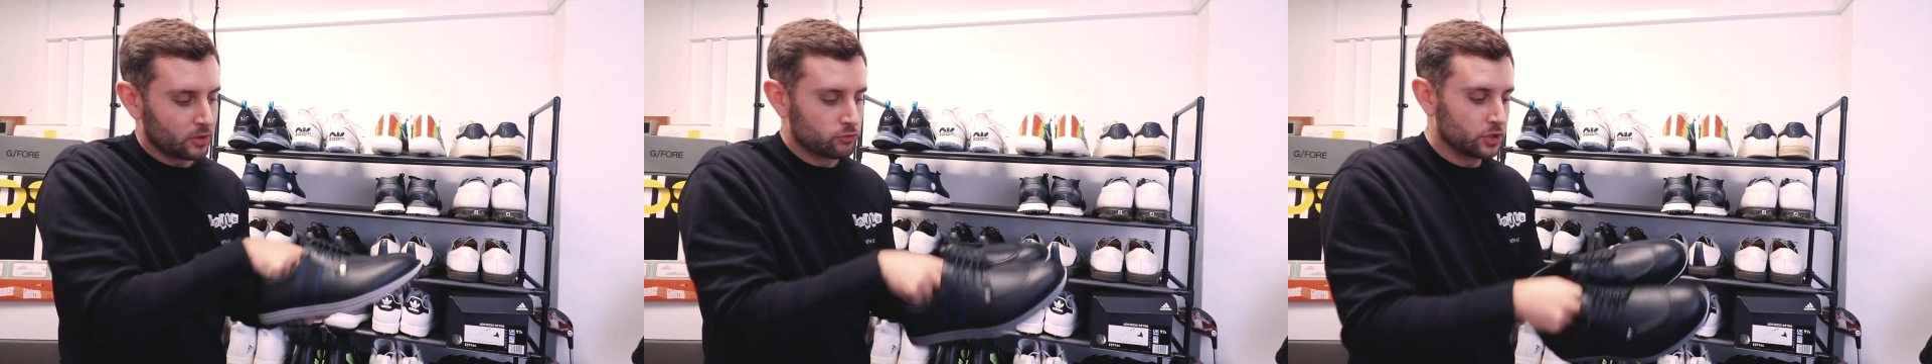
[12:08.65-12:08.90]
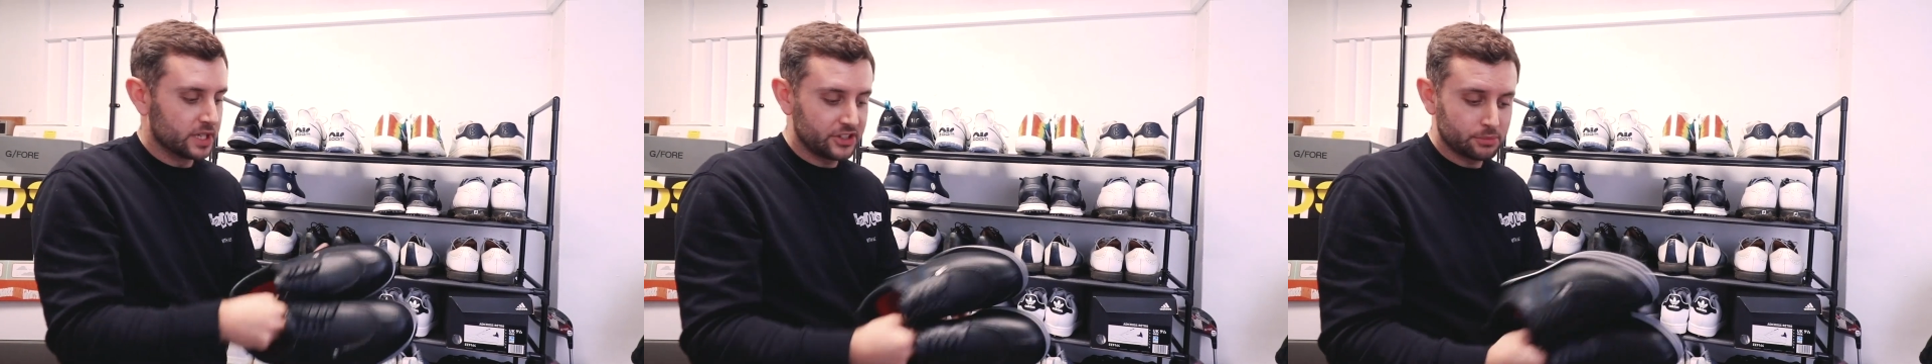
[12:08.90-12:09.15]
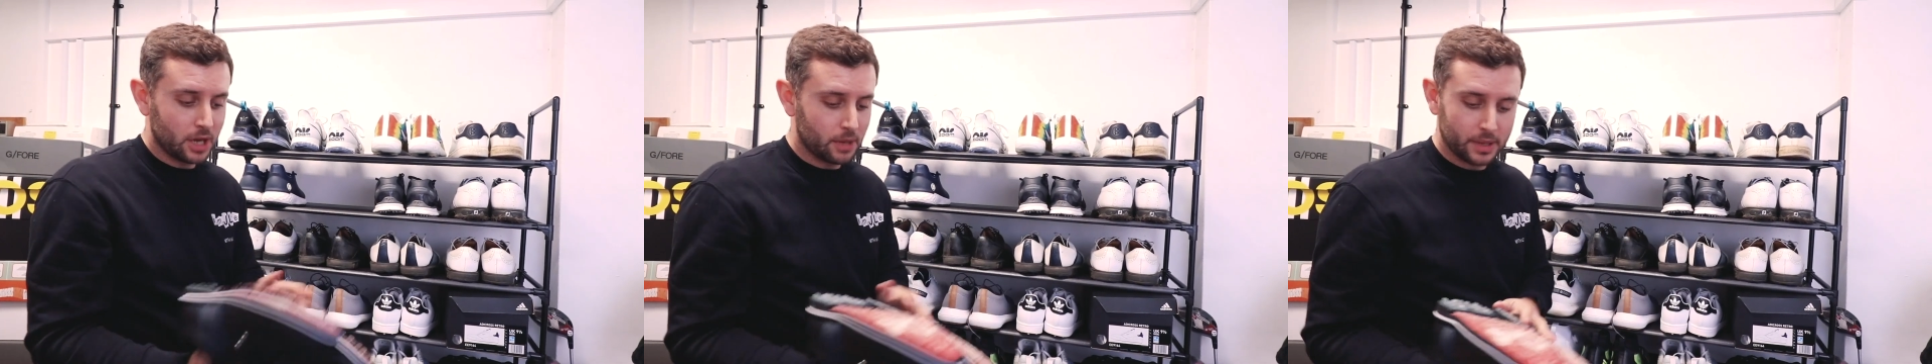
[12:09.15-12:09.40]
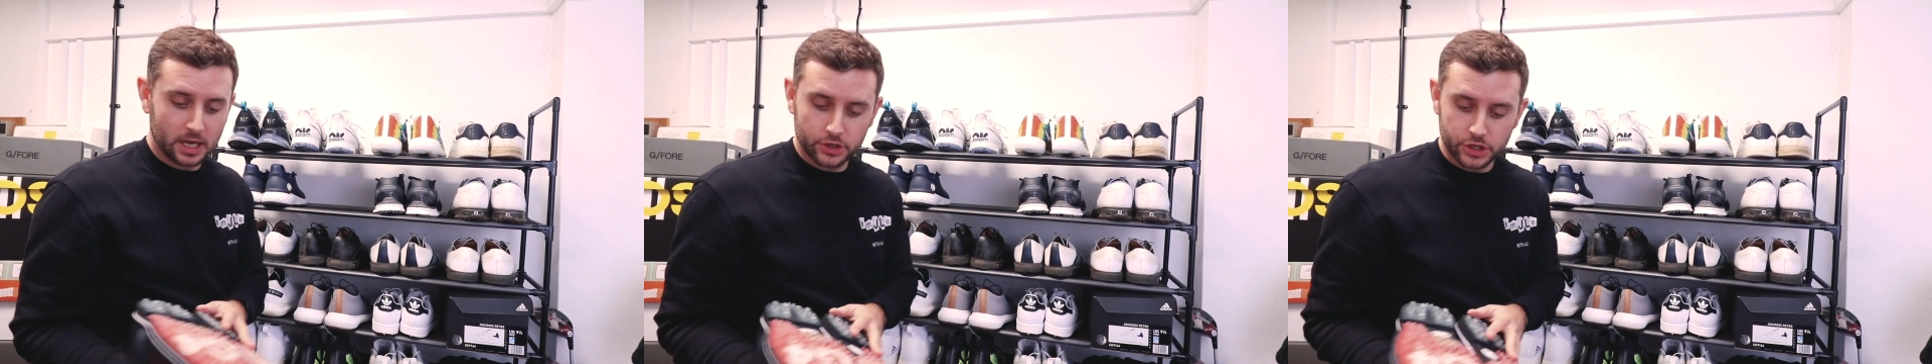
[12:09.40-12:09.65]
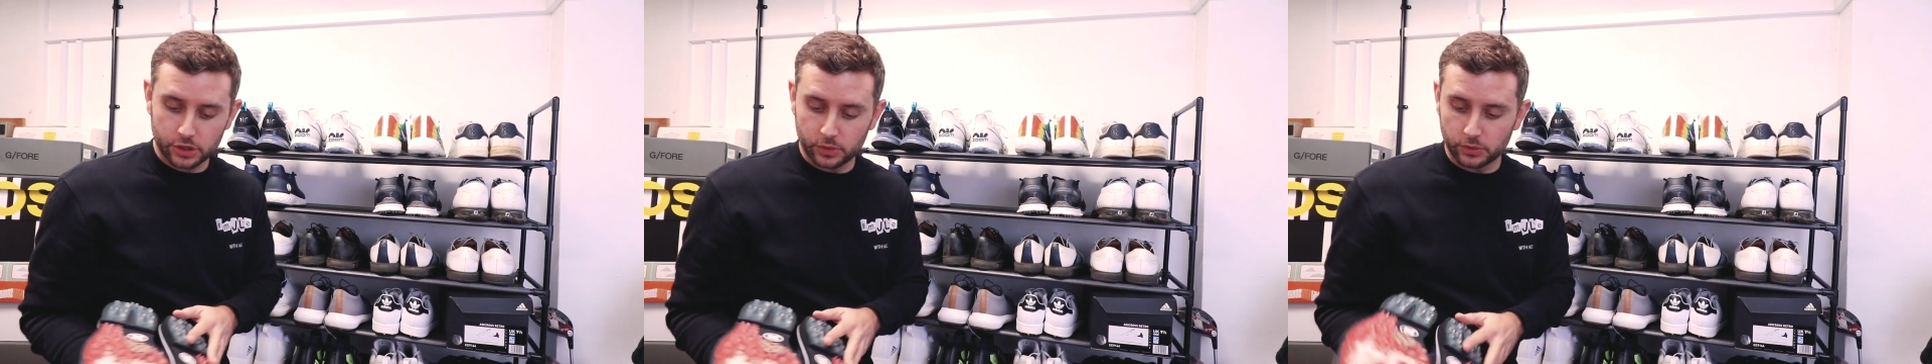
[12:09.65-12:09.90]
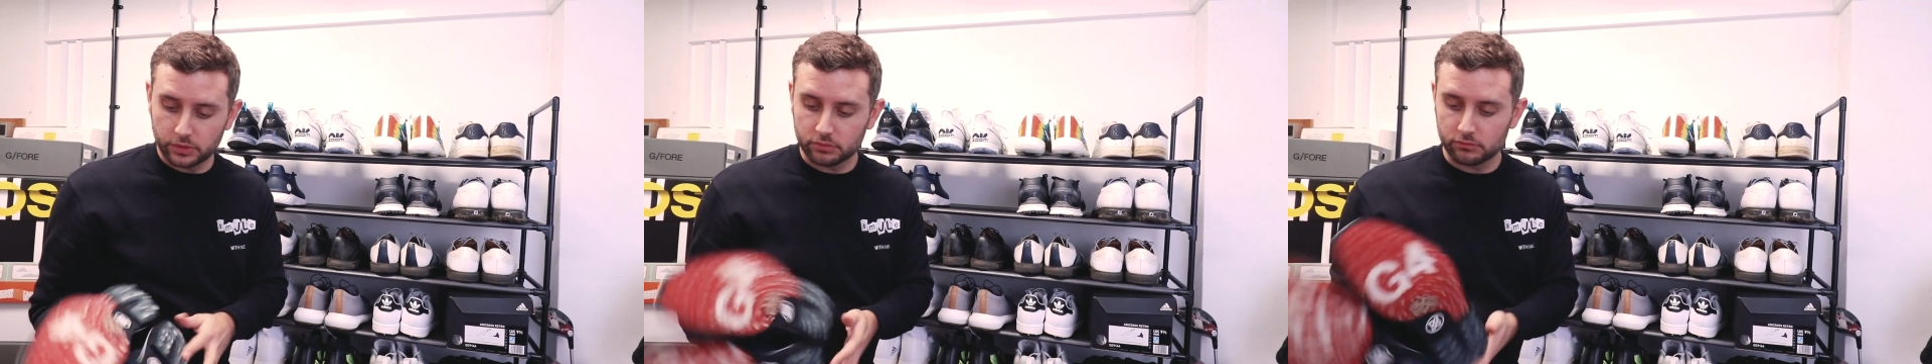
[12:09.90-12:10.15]
Really smart pair of
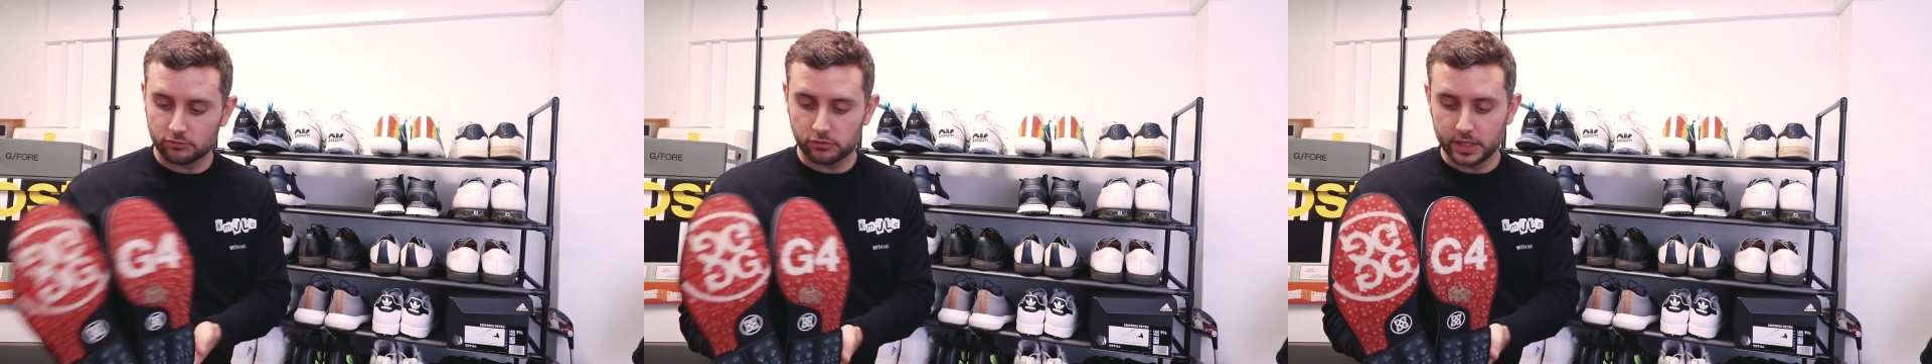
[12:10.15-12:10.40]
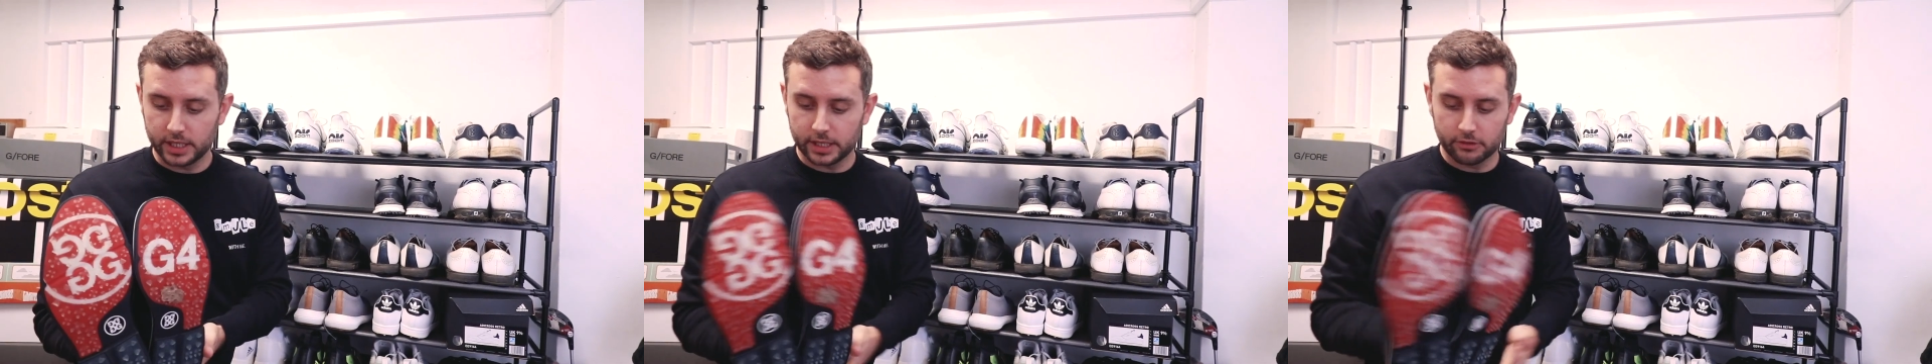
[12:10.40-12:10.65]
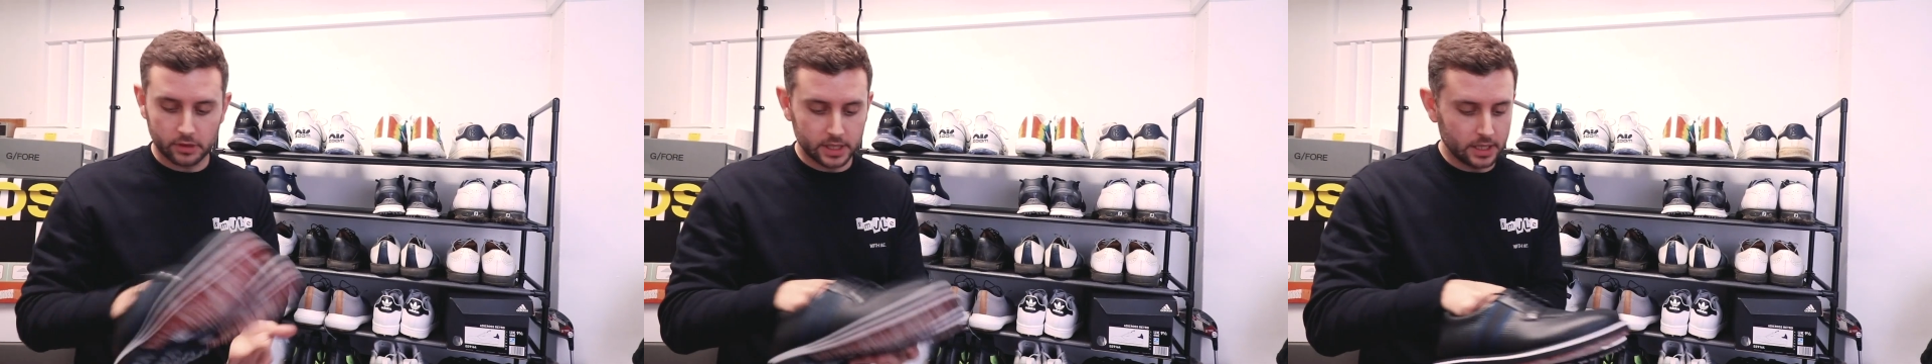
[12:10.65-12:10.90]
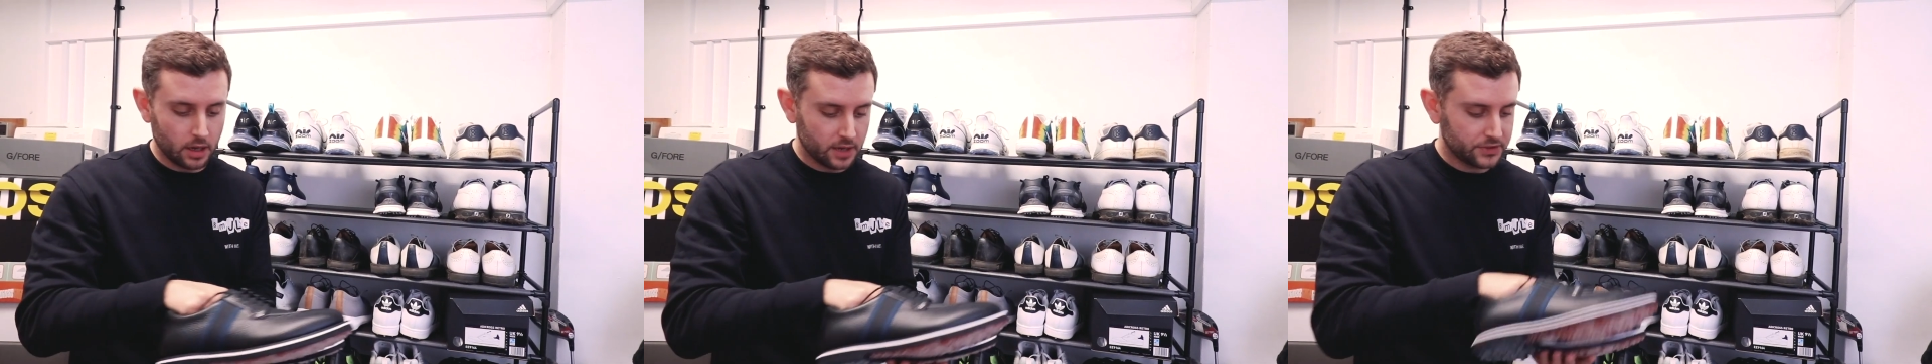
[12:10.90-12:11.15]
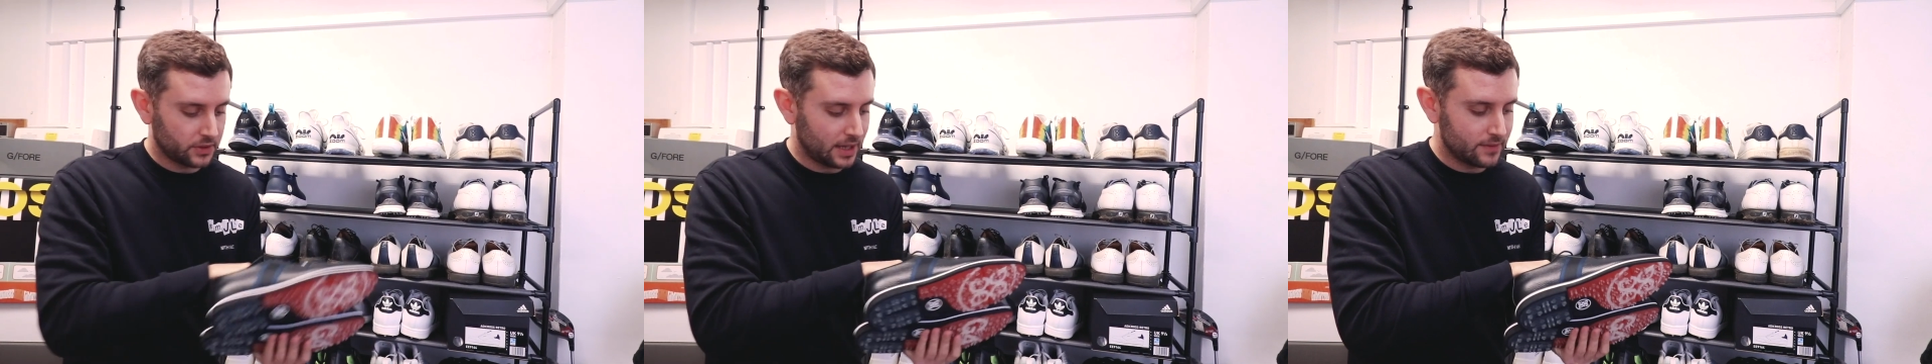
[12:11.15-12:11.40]
shoes, really, really nice.